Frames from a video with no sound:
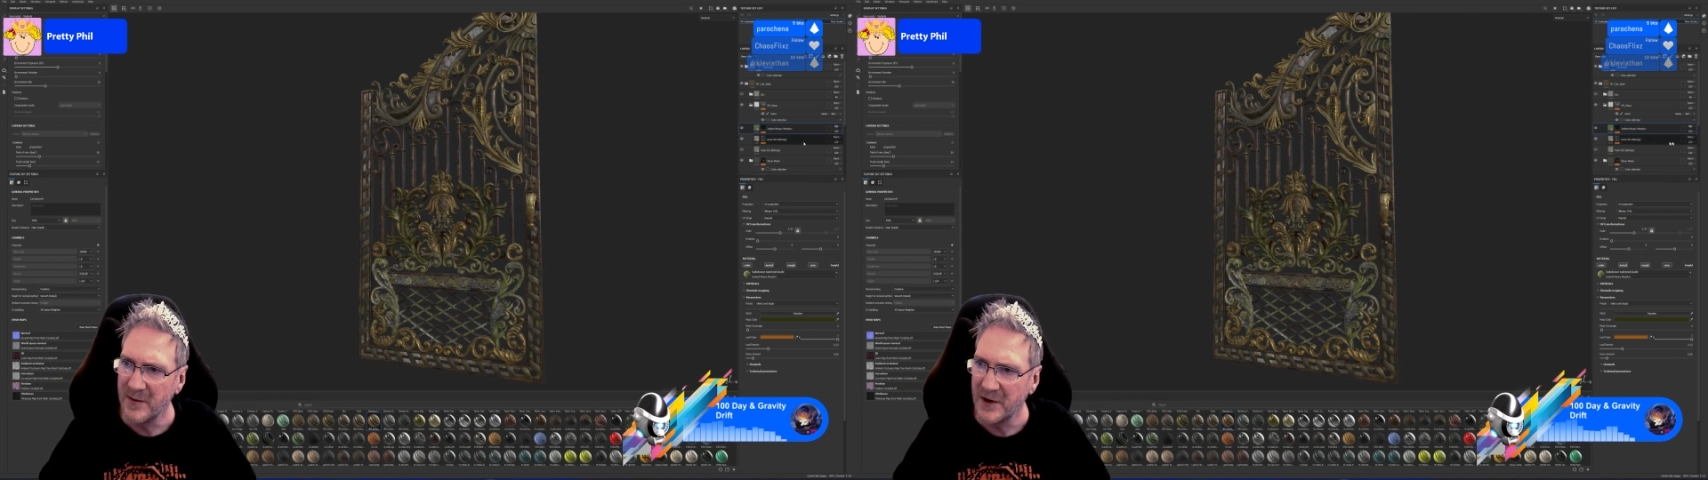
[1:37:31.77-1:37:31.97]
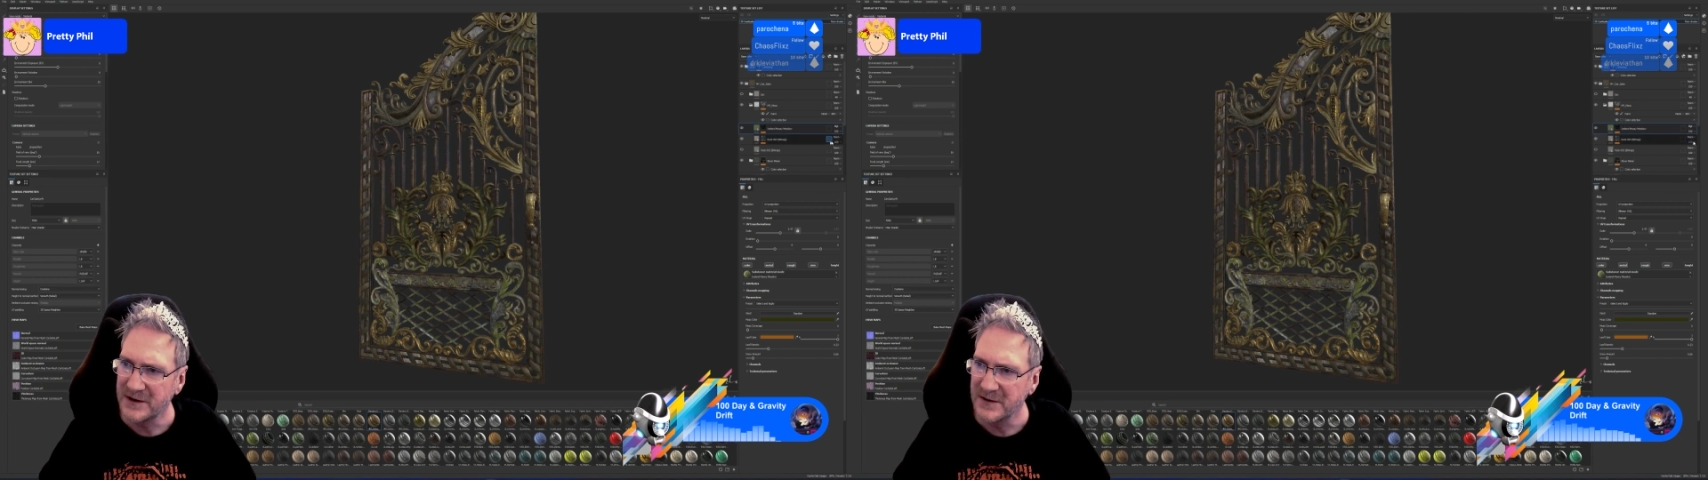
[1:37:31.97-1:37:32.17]

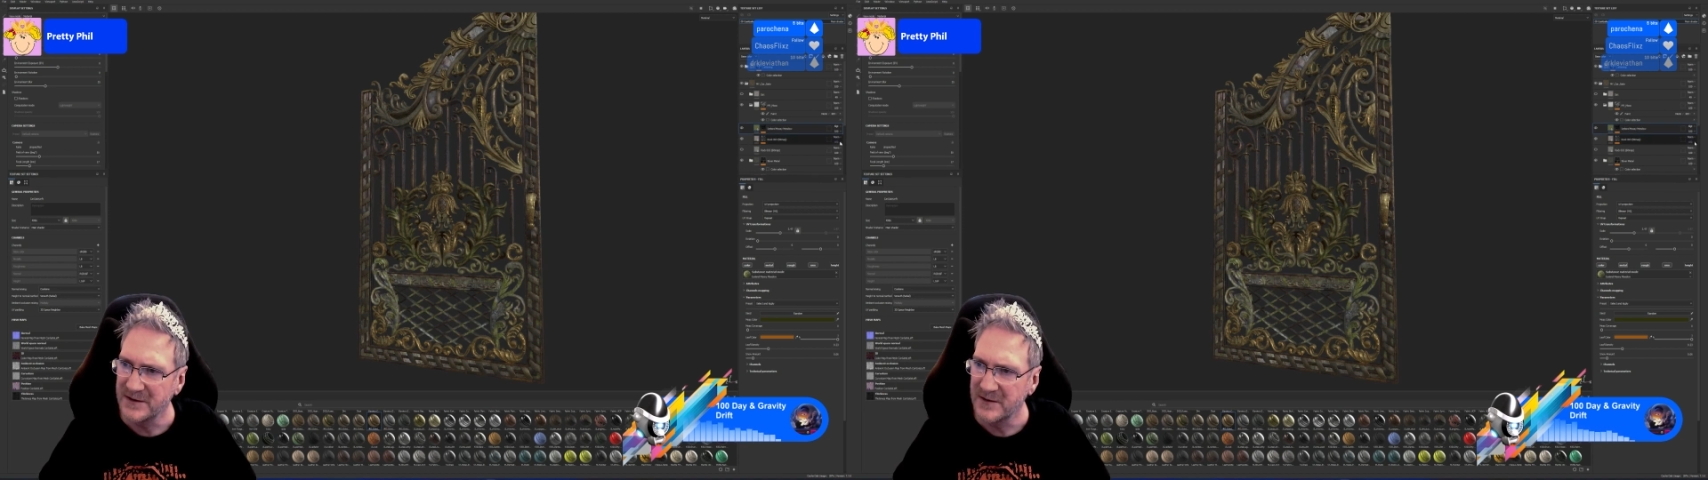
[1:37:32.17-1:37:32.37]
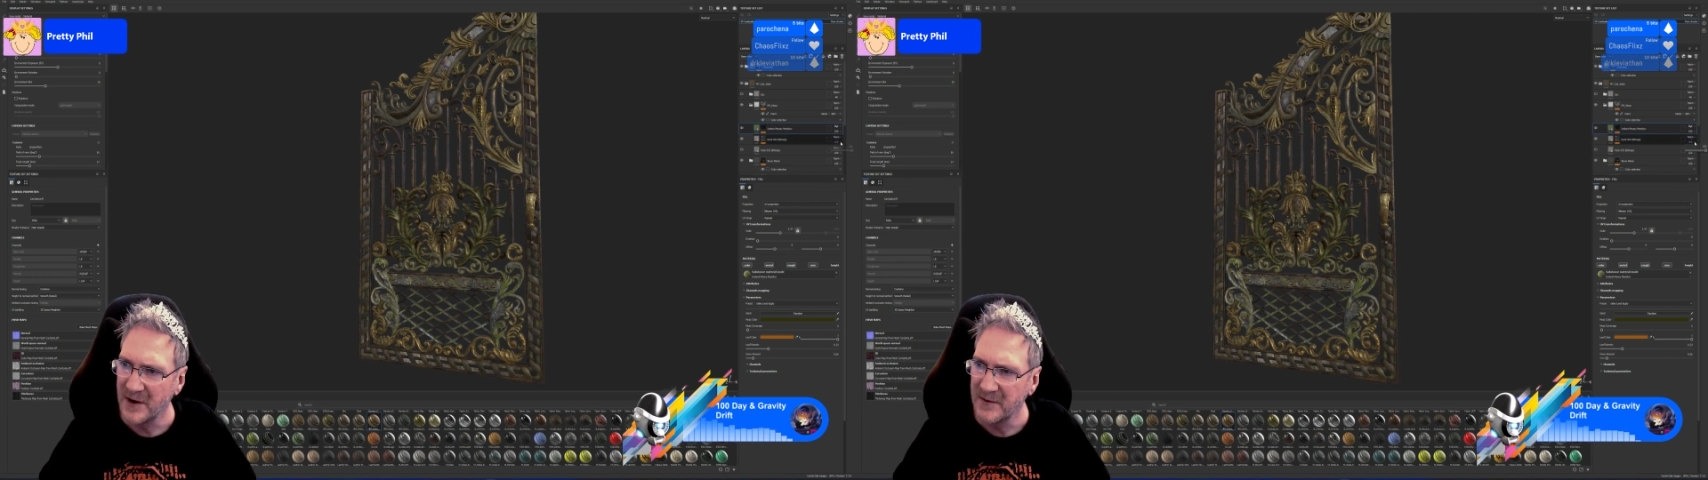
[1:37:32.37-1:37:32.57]
might do
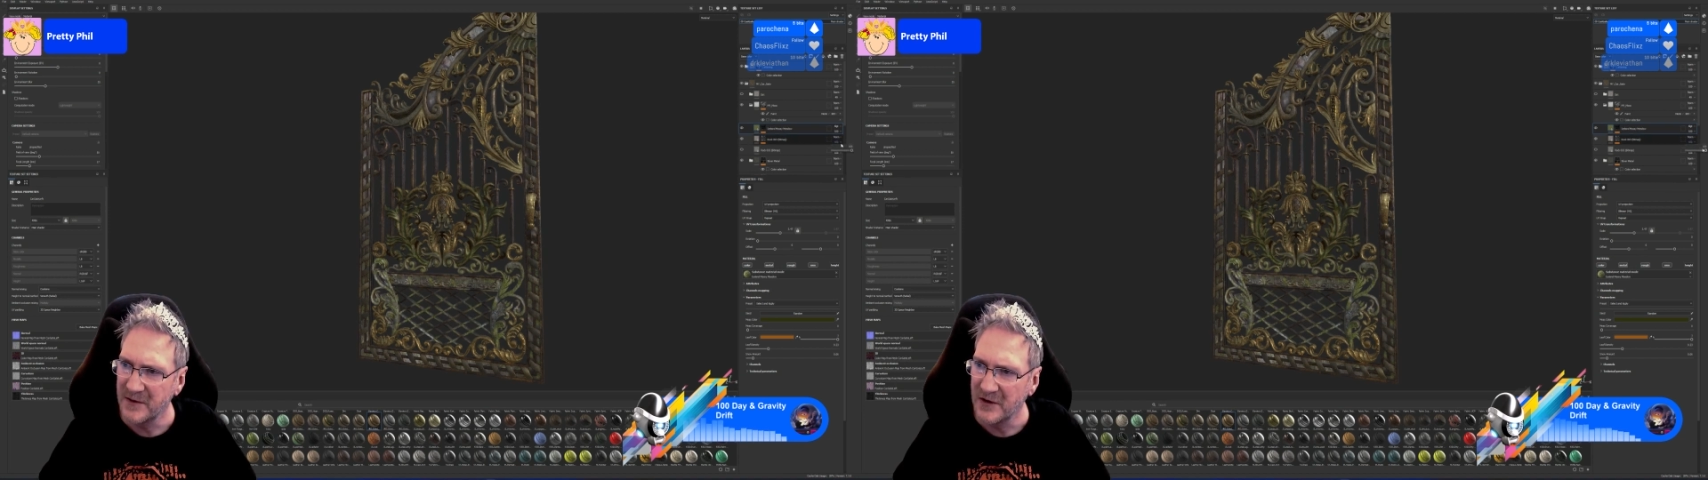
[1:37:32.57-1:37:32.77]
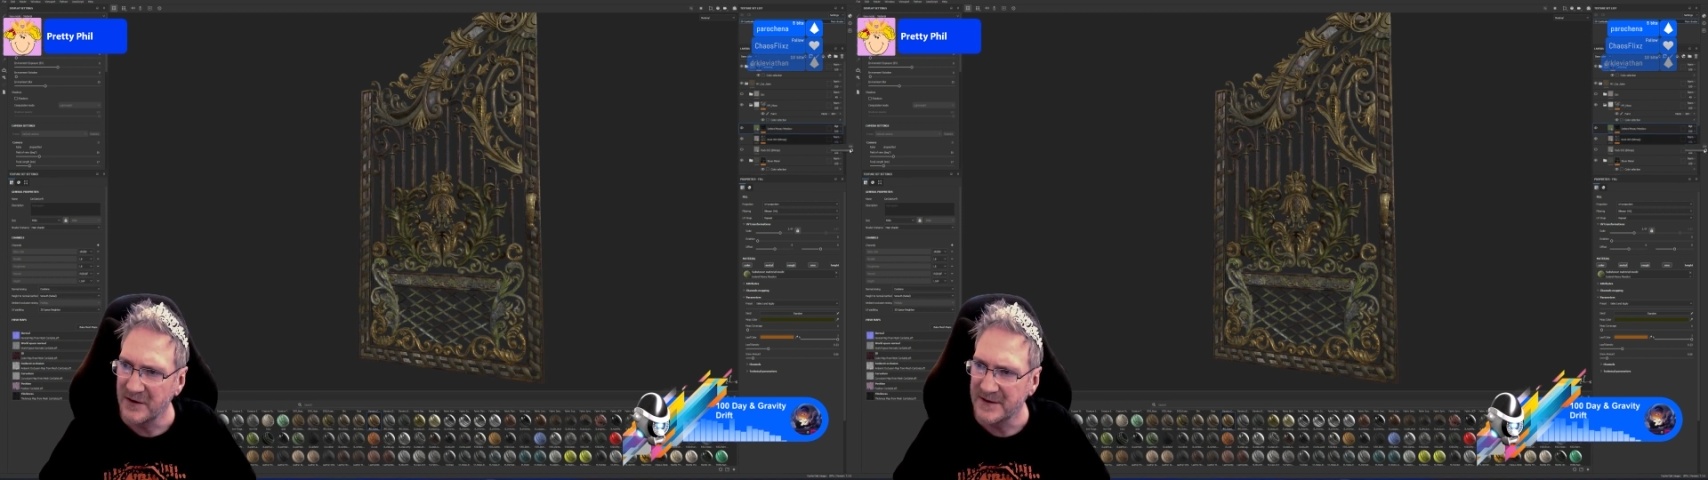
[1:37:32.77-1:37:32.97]
is we
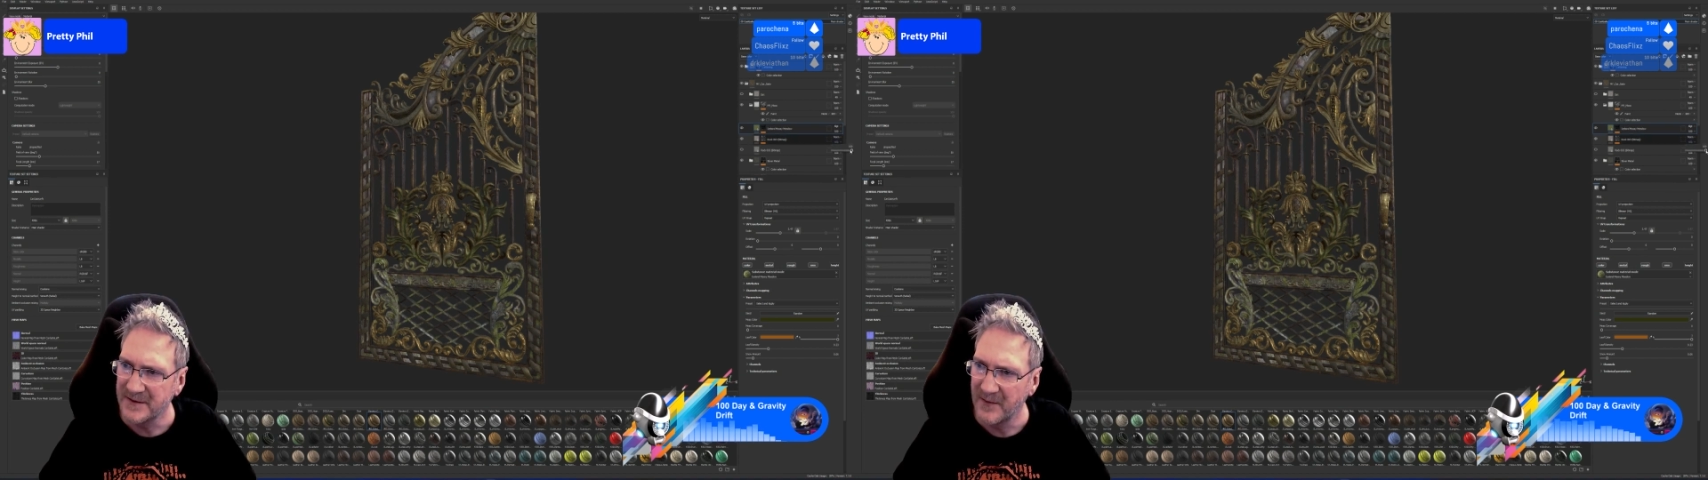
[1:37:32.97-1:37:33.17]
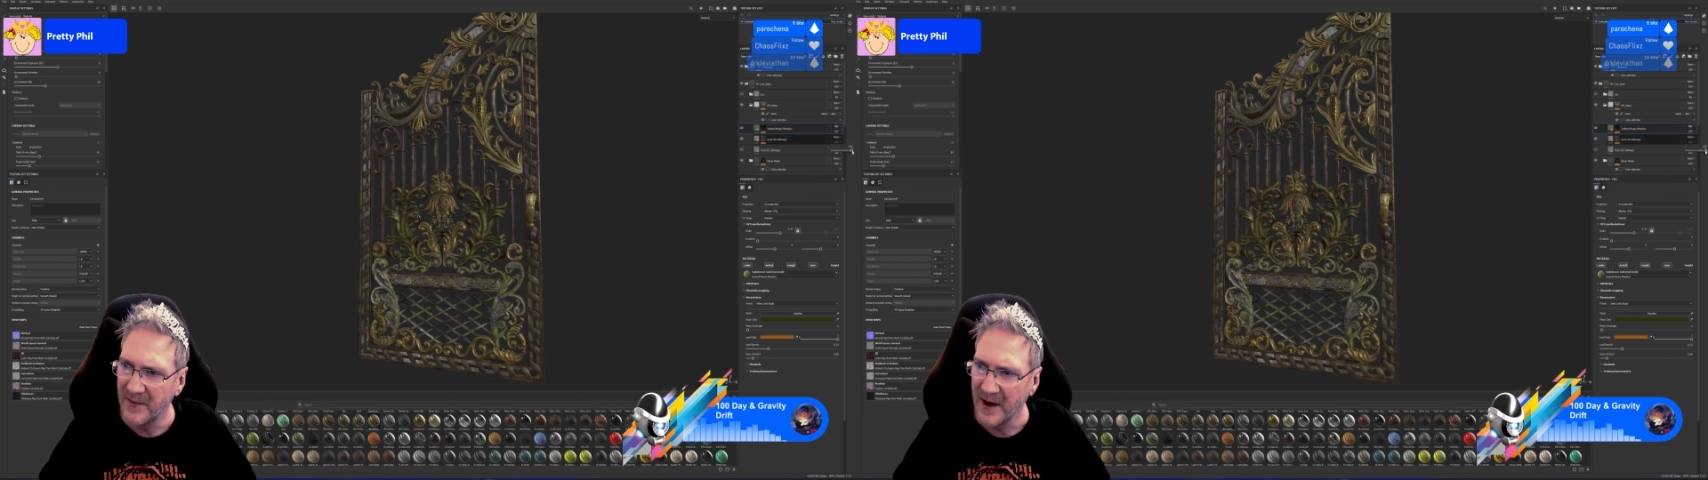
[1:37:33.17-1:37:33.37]
might knock
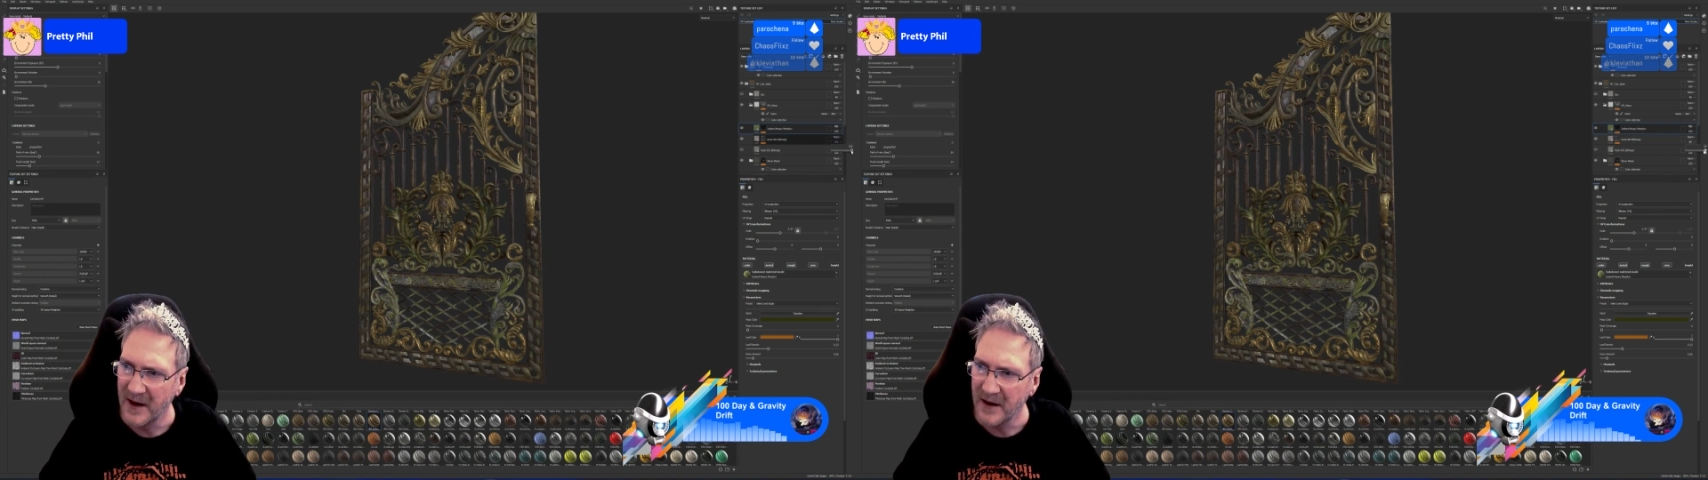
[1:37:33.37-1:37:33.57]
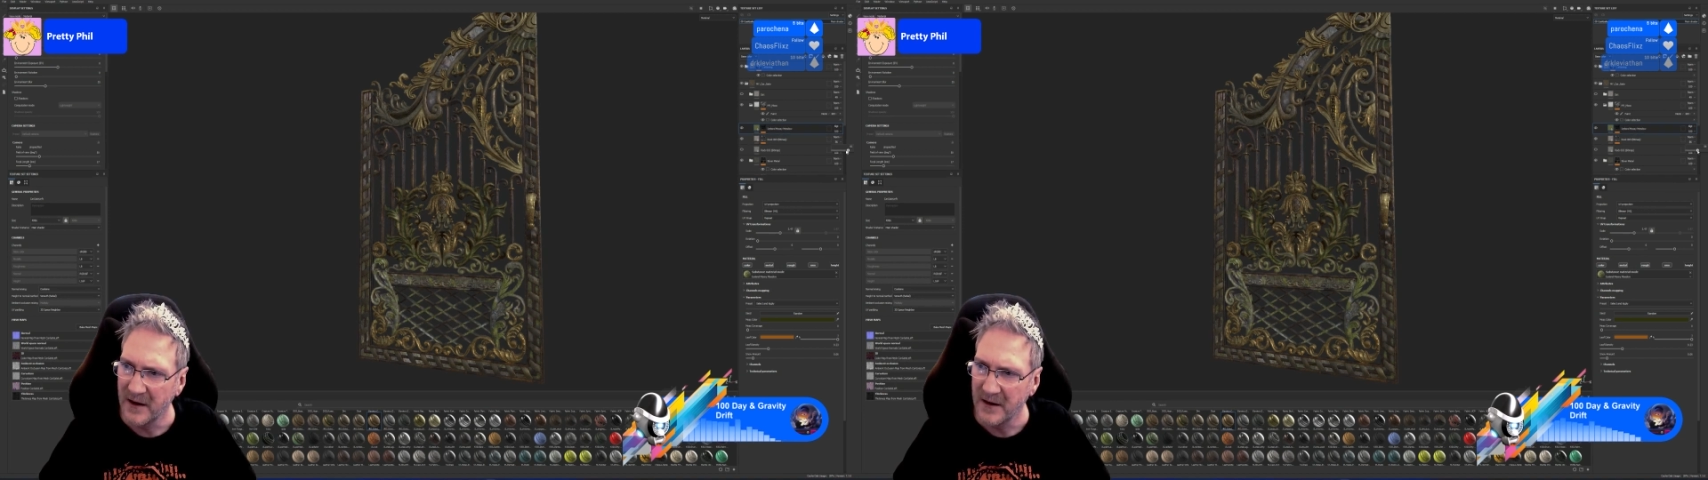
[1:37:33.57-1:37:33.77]
this
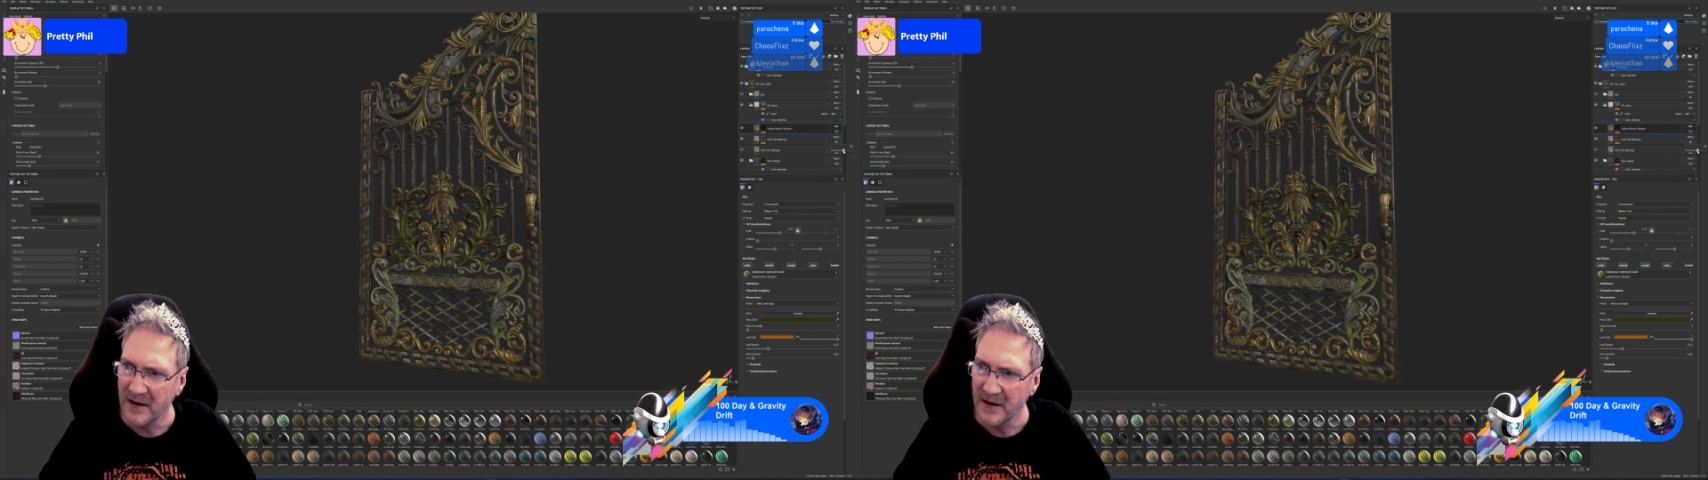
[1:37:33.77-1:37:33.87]
back.